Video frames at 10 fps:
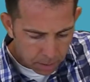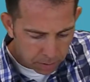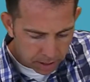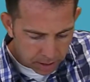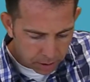
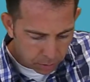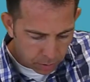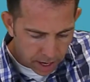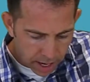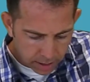plus
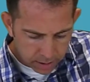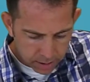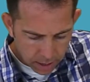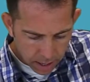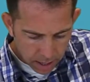
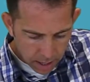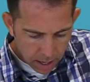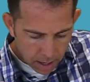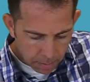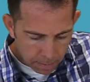3x
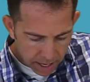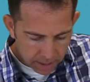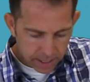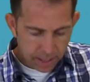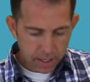
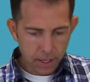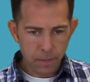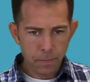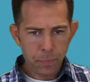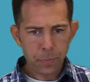minus 18.
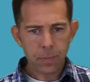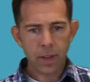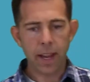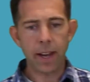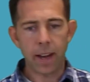
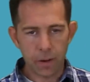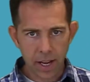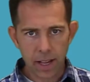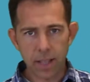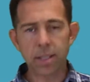Okay, now
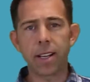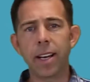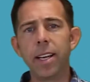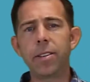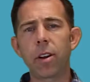again, this is an
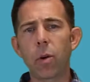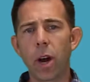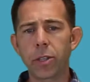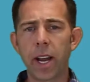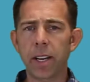easier
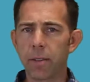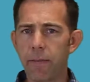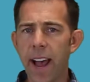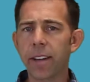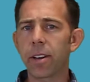quadratic to
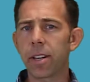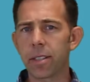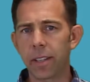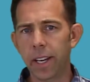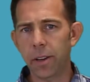factor because
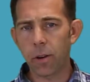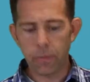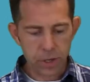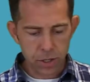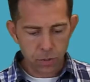the leading
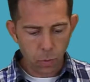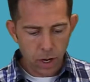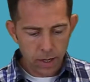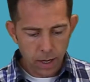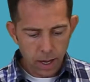coefficient is
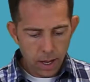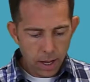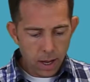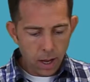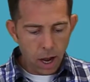1.
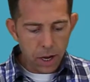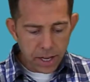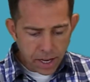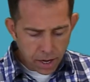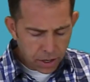All you
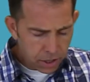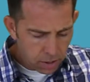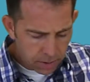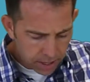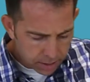need to
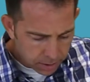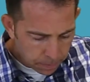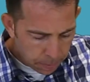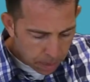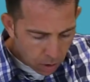determine is
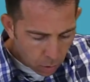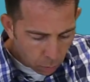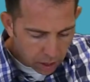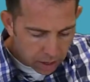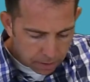
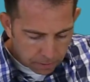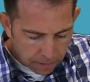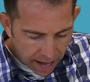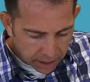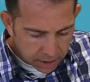what are the
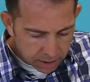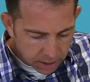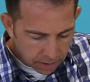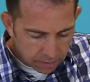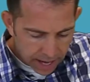factors
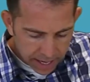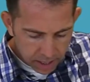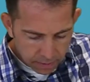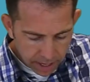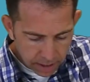of
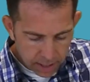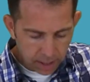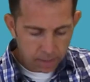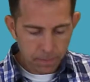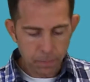negative
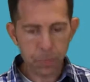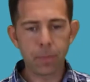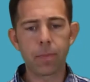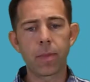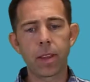18
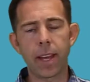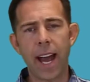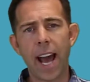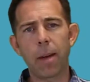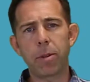that
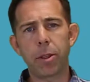add up to